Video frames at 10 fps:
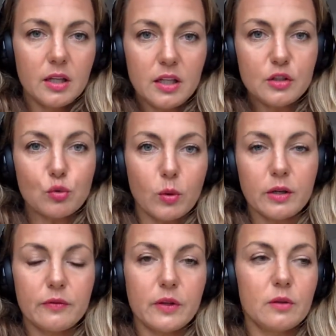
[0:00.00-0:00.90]
Each one
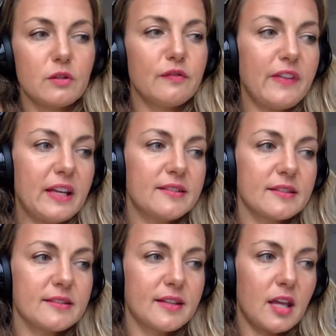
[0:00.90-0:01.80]
of those
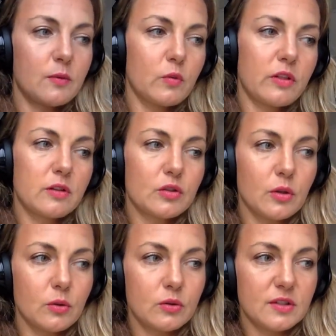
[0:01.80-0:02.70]
phases came with its
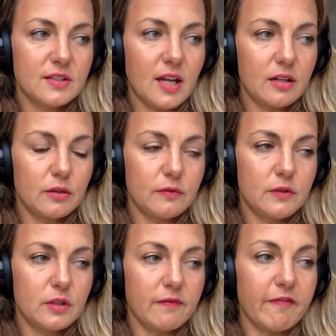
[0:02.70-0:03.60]
own set of
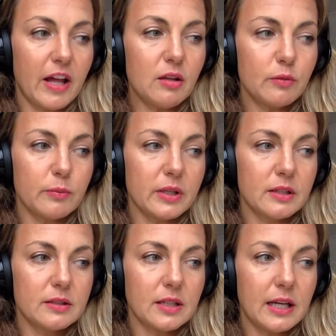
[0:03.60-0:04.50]

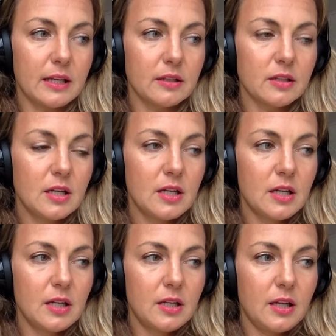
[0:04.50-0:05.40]
development and
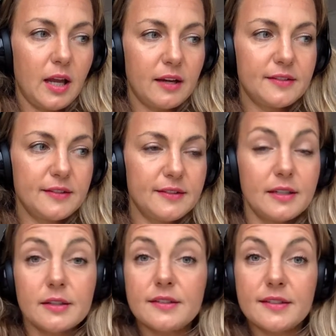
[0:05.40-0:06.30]

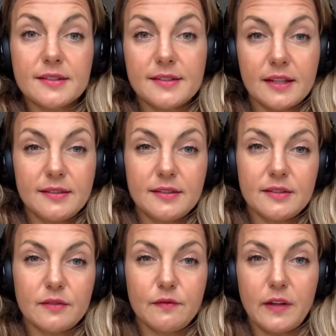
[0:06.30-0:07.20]
ecstasy and successes
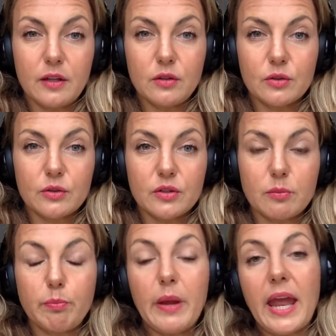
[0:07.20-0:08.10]
and failures
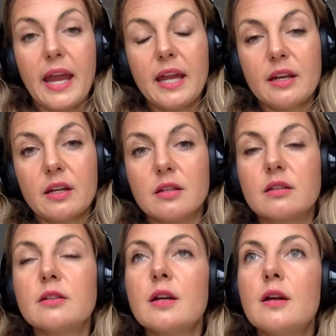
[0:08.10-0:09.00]
and
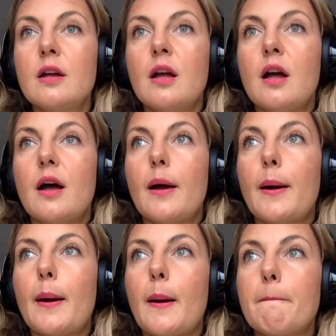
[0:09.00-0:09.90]
pain
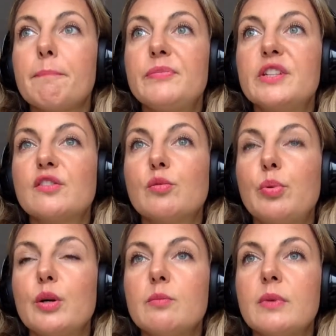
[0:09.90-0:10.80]
and
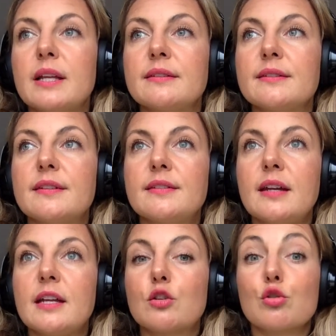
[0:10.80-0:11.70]
disappointments
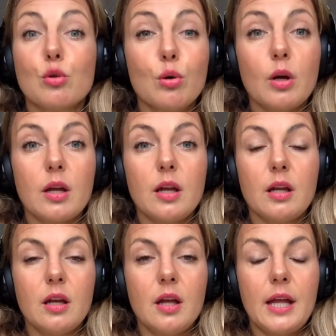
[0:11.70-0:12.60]
and
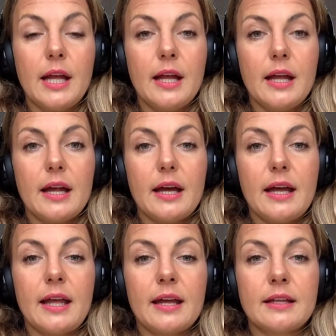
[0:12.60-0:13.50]
joy.
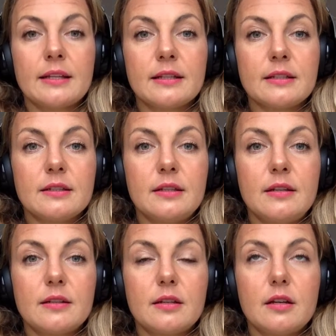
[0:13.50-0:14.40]
And